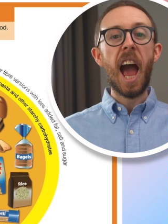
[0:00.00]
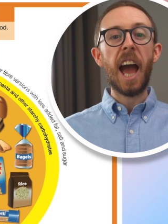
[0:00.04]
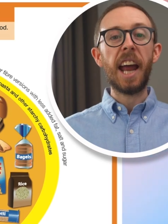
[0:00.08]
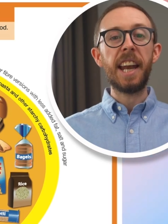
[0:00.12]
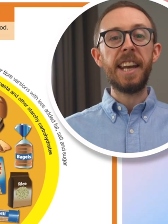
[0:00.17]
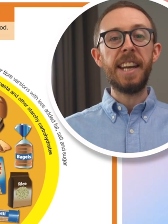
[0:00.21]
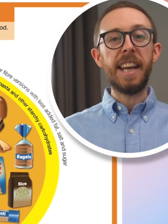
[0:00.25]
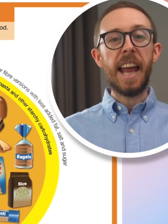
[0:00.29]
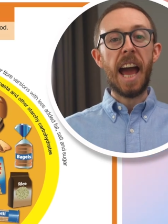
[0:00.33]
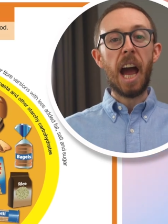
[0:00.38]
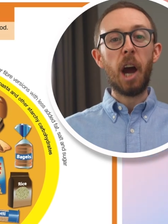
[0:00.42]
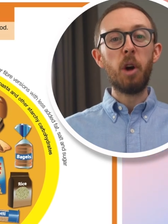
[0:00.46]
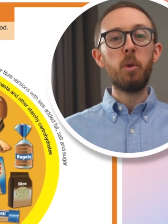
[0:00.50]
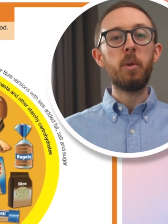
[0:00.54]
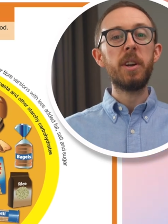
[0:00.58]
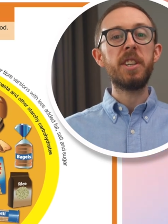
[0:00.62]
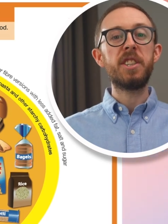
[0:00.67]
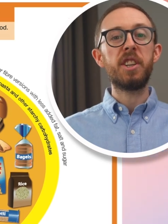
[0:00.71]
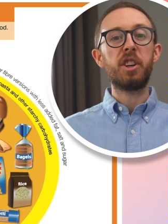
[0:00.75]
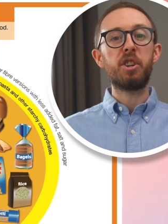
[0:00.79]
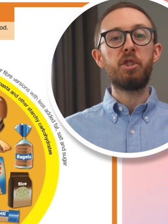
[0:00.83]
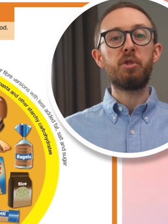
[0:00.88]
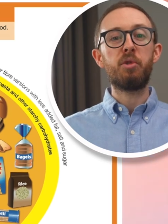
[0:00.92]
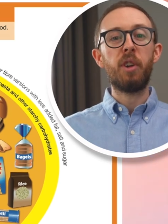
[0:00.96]
Now
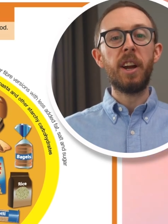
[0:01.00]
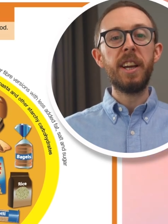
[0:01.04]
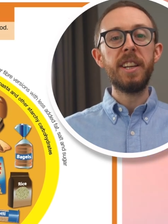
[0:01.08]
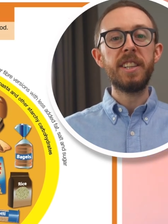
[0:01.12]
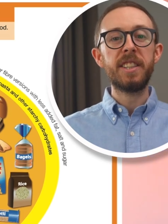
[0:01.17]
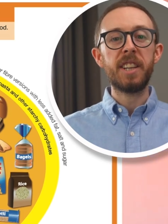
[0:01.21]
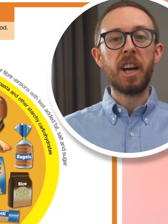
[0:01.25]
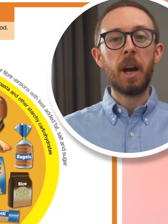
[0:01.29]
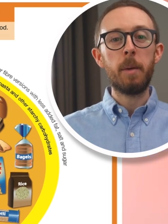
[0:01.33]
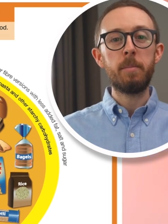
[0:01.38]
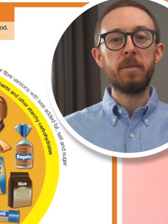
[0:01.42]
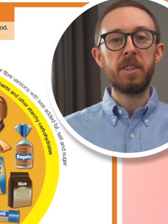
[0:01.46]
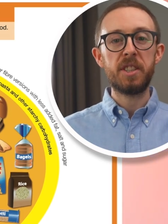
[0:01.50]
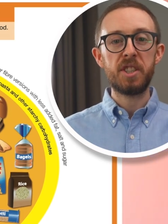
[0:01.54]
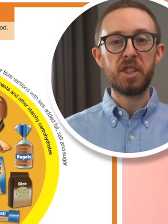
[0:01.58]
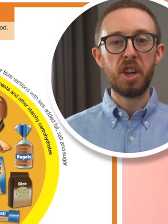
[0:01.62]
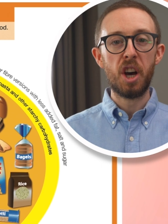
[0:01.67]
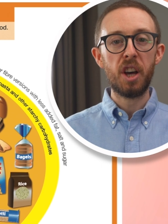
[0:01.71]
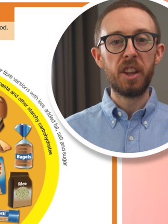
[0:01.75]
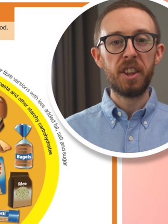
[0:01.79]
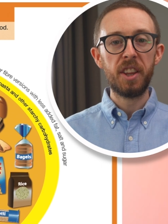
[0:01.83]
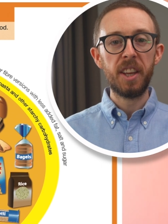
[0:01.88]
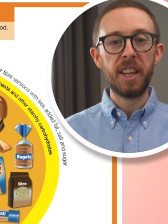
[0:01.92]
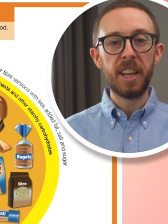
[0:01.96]
is a great time to
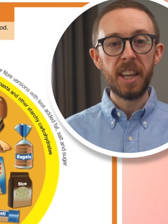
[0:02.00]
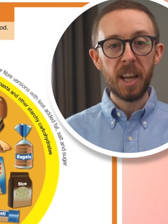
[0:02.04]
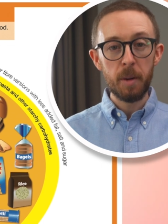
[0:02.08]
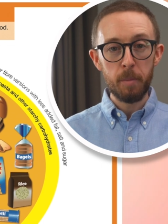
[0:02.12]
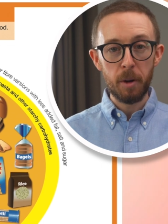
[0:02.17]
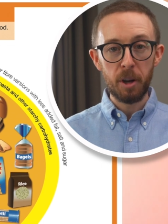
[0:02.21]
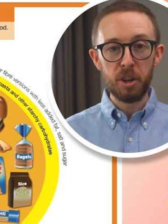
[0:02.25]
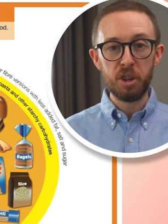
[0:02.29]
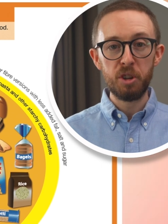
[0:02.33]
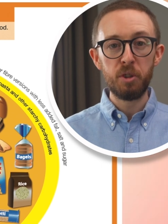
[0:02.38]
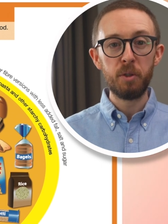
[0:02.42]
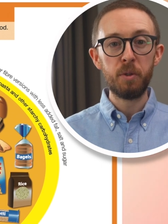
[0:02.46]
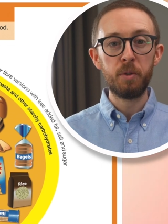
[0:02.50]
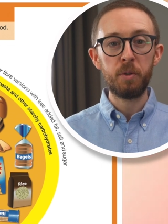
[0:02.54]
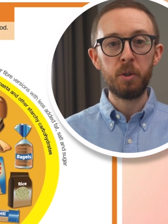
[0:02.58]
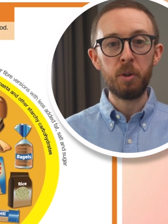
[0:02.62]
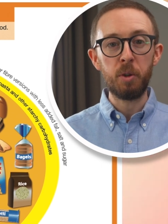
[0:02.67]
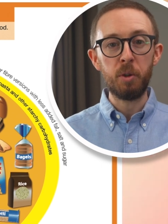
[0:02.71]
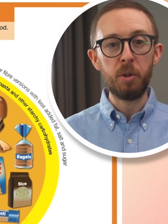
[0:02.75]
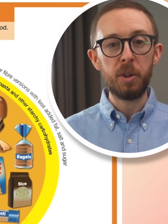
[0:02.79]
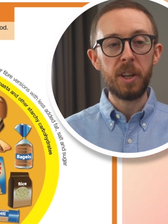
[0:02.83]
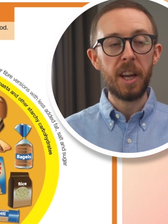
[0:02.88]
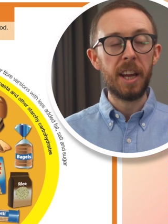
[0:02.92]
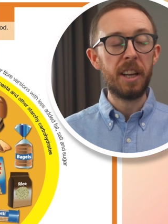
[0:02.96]
start thinking about your
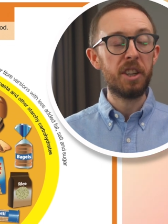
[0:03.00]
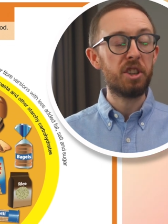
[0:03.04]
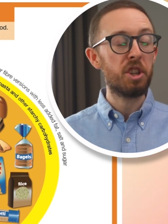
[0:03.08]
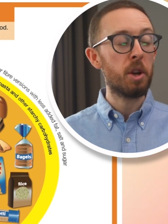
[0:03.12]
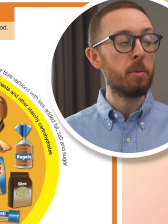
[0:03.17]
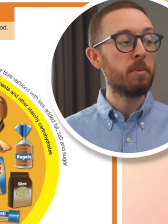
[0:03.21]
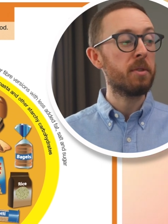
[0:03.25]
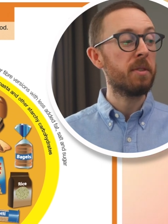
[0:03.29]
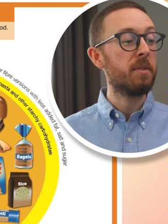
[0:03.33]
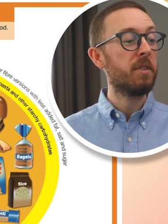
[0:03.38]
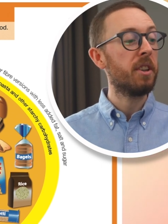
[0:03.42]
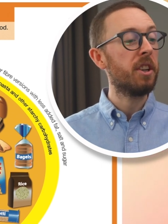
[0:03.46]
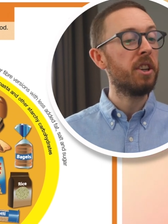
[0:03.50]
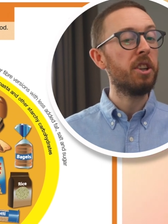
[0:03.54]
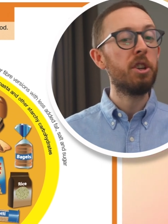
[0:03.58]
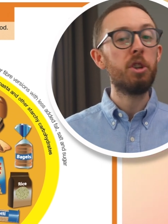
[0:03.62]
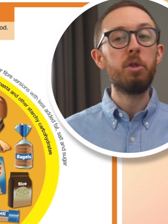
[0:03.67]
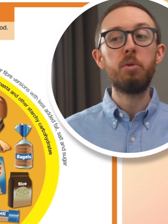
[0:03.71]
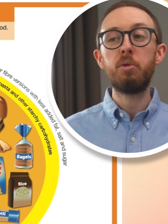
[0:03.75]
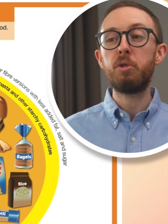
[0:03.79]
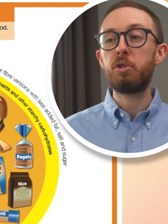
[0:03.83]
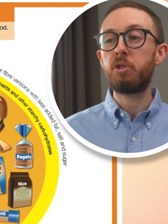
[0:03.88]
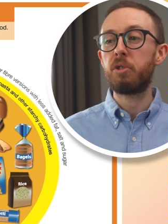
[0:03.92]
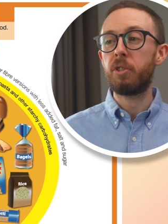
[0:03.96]
food in terms of the
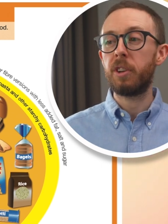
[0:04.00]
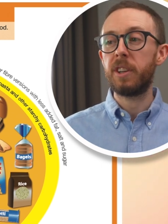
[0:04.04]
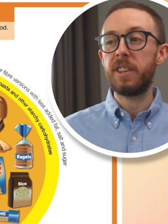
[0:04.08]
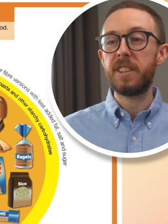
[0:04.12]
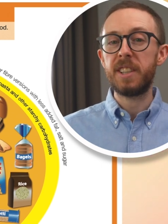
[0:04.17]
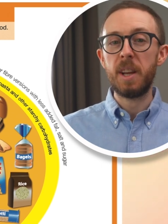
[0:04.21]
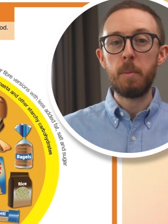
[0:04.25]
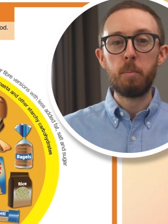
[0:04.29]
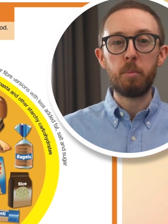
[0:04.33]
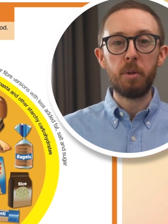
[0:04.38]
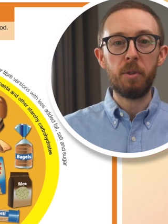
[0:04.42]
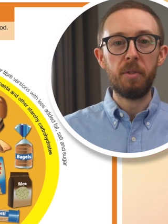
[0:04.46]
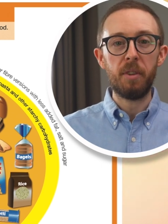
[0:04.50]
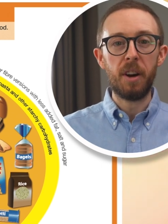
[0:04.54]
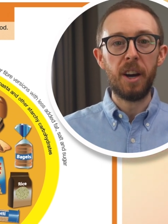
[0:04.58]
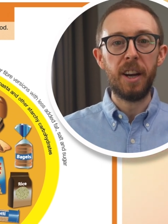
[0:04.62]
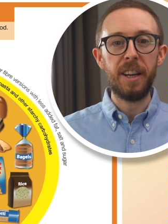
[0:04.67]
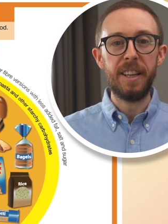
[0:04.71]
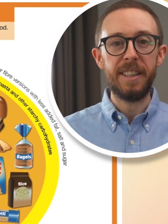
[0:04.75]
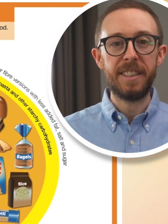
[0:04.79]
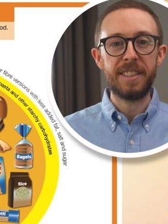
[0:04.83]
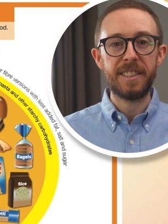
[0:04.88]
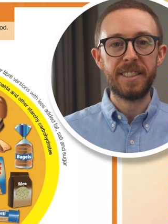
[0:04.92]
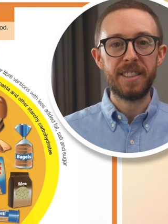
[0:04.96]
nutrients it
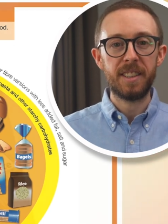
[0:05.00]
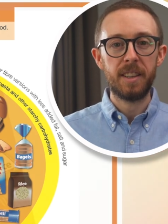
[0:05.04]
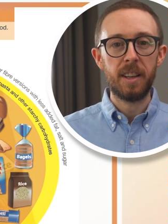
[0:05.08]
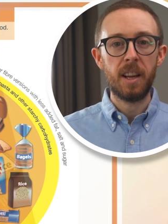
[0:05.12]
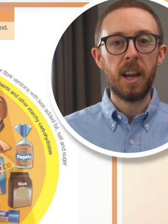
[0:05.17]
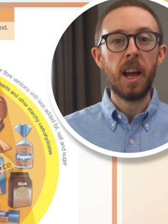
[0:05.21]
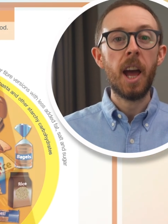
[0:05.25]
provides.